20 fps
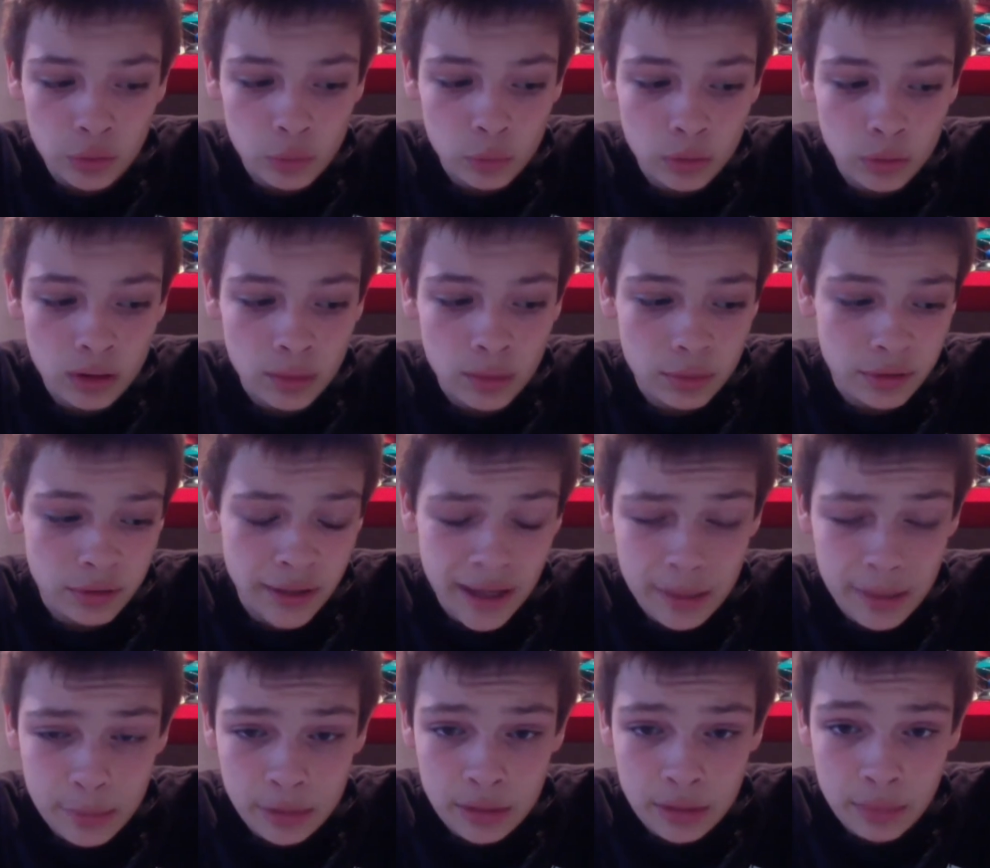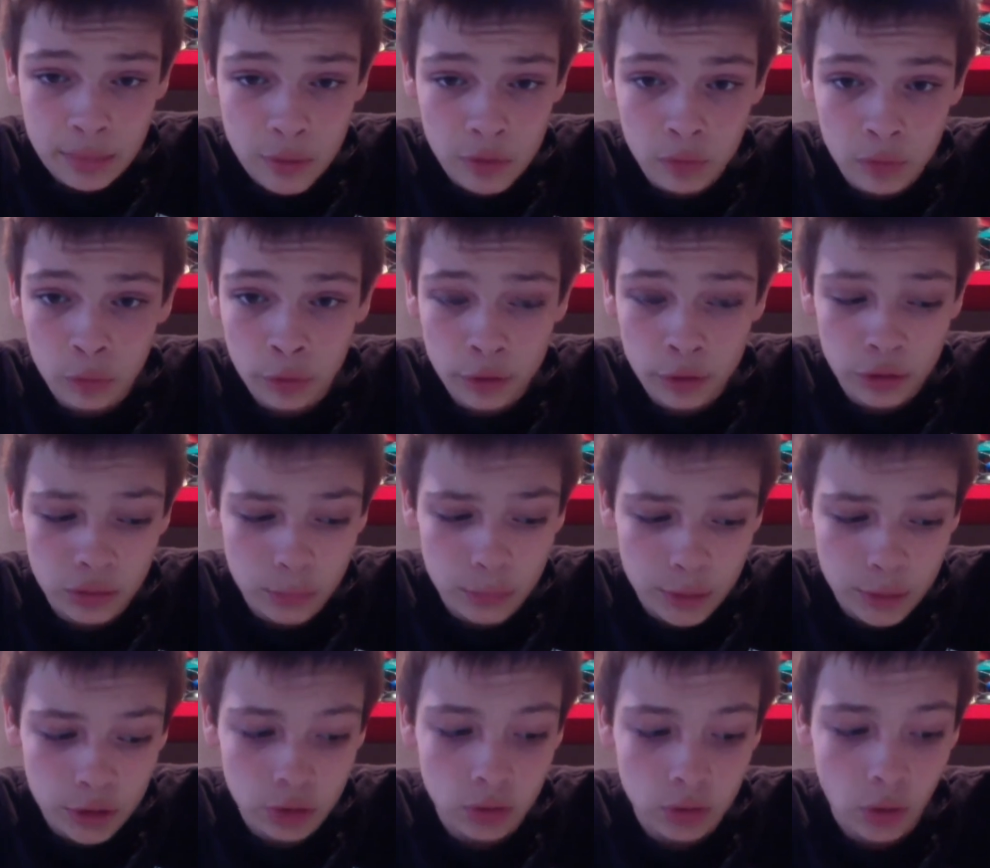When it comes to gaming, they're both really going to be
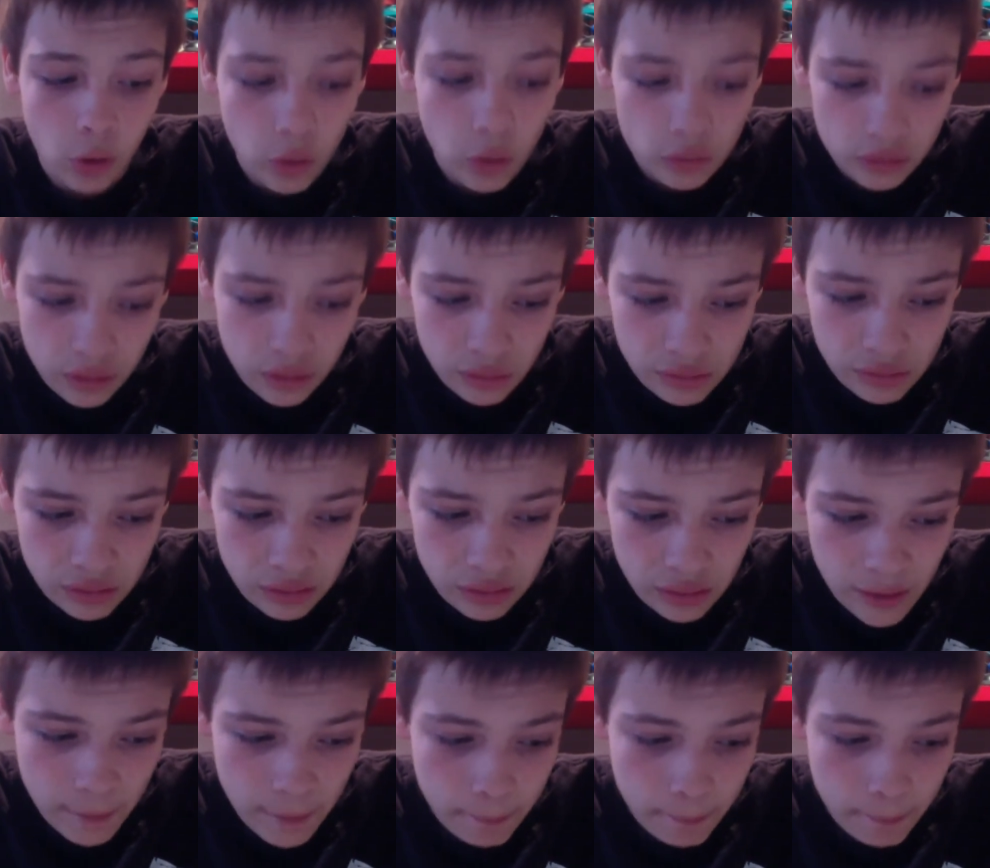good also, so